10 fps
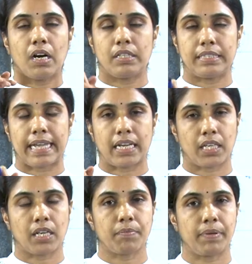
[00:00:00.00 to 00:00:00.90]

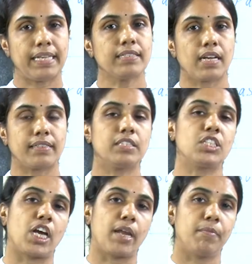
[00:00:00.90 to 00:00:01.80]
taking place at the
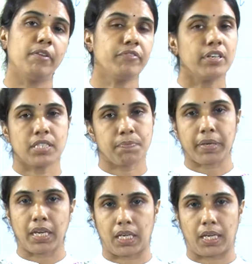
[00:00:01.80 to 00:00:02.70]
time of
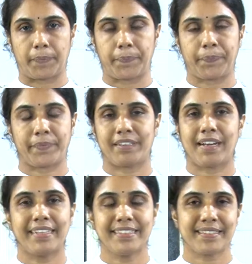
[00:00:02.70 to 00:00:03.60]
speaking,
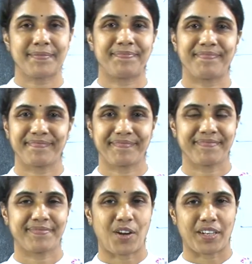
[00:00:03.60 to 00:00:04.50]
right?
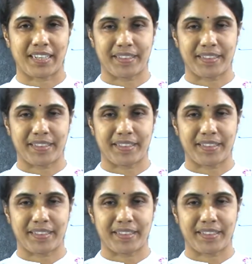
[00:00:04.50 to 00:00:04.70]
Okay.